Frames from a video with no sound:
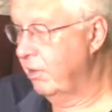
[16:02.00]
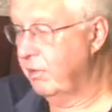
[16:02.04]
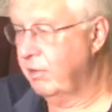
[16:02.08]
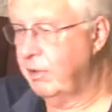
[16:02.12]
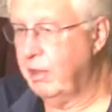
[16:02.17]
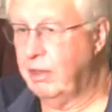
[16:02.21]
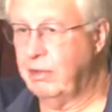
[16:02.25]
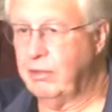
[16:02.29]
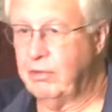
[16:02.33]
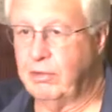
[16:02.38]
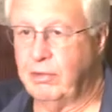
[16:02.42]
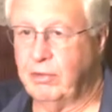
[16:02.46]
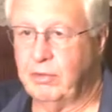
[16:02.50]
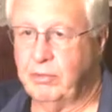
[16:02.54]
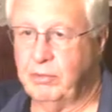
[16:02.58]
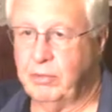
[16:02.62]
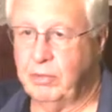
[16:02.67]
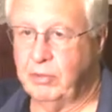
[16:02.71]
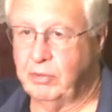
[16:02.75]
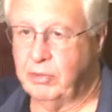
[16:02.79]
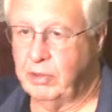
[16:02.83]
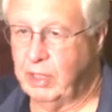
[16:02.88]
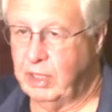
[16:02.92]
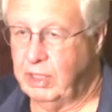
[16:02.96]
and, uh, and, so
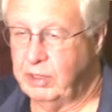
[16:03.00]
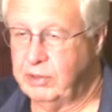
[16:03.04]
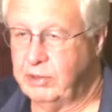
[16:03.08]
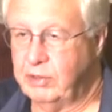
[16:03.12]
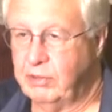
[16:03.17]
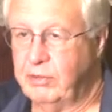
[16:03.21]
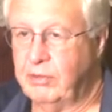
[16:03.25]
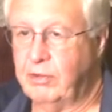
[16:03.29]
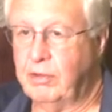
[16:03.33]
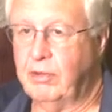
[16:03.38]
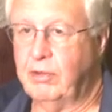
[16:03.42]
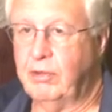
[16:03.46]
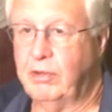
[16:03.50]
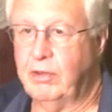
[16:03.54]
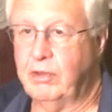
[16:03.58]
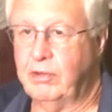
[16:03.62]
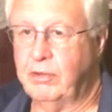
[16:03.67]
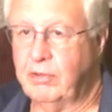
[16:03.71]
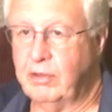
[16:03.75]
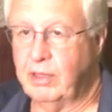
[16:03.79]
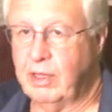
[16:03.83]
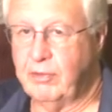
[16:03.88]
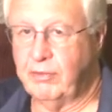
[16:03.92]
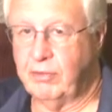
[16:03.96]
mutations are
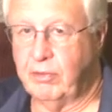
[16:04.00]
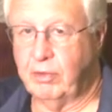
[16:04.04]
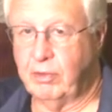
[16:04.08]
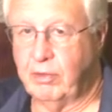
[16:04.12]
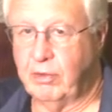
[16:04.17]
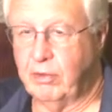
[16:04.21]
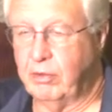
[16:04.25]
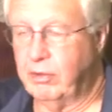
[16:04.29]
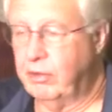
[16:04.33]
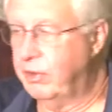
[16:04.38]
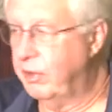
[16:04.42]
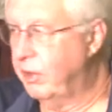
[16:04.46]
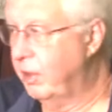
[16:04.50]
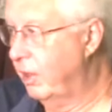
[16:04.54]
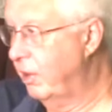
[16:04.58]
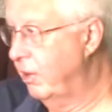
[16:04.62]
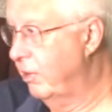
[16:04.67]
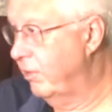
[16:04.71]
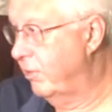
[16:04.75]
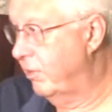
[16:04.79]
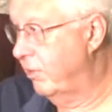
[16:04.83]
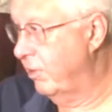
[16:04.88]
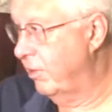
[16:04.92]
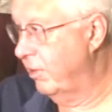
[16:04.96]
is never a good thing.
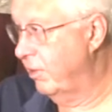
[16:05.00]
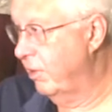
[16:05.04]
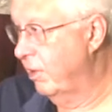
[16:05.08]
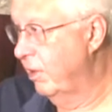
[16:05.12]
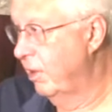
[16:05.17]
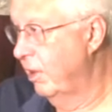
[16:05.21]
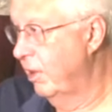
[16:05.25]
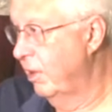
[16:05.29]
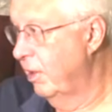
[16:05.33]
It's uh,